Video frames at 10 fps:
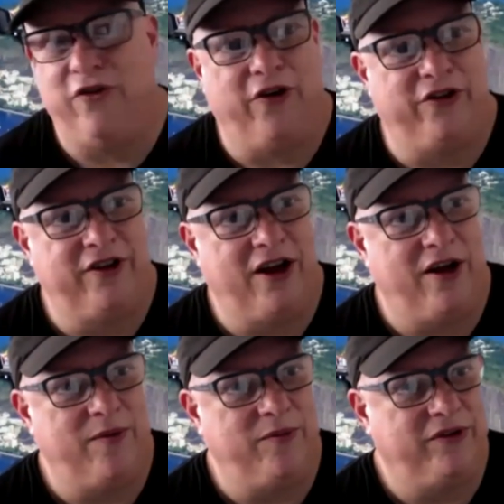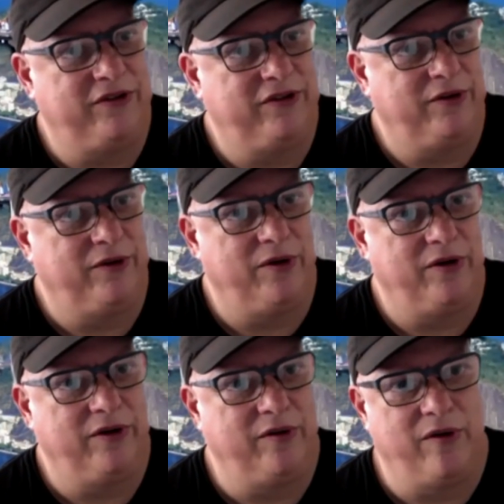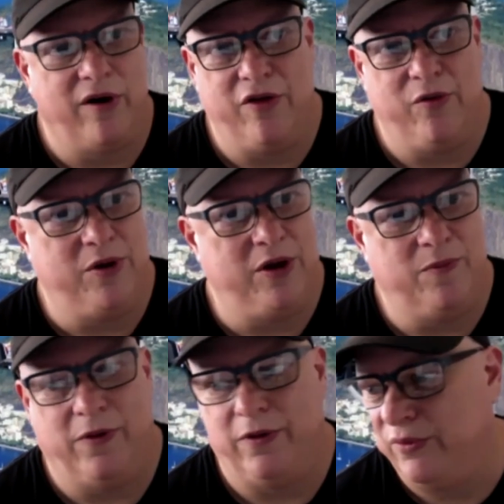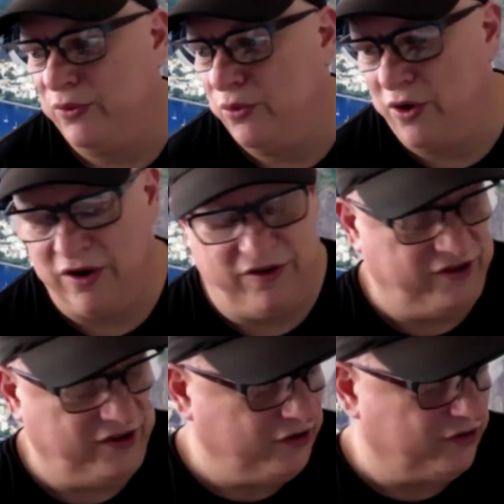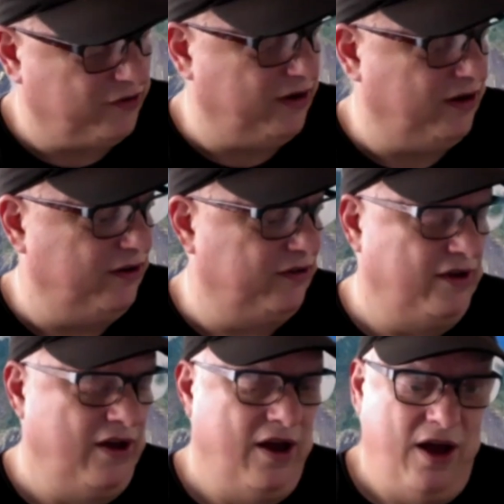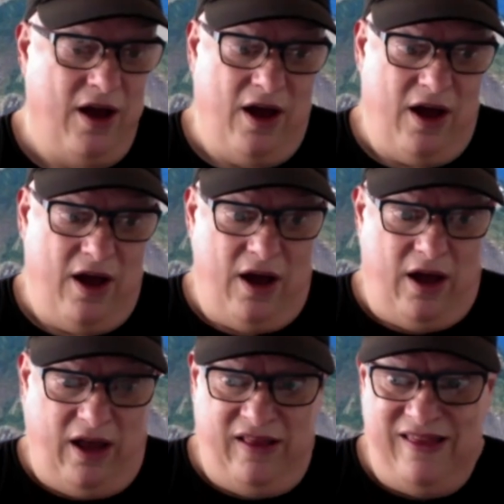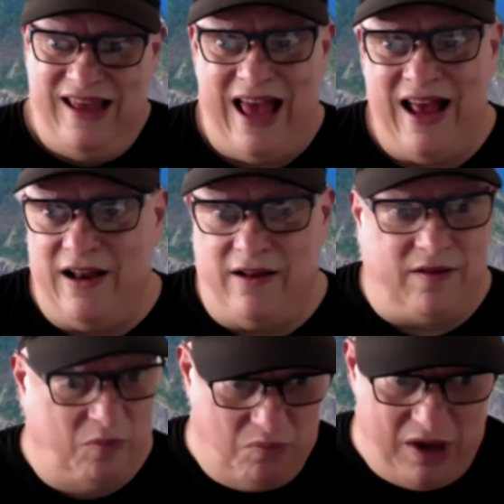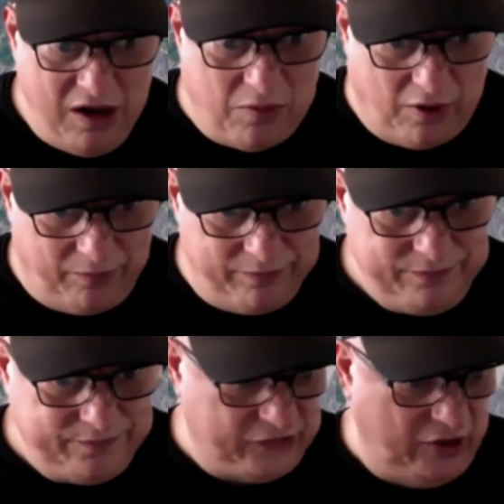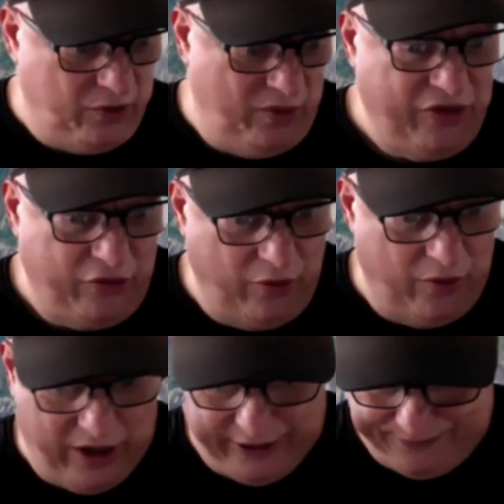all the time is, there, or other people working this industry is, in the end, minimum, you know, we went through a,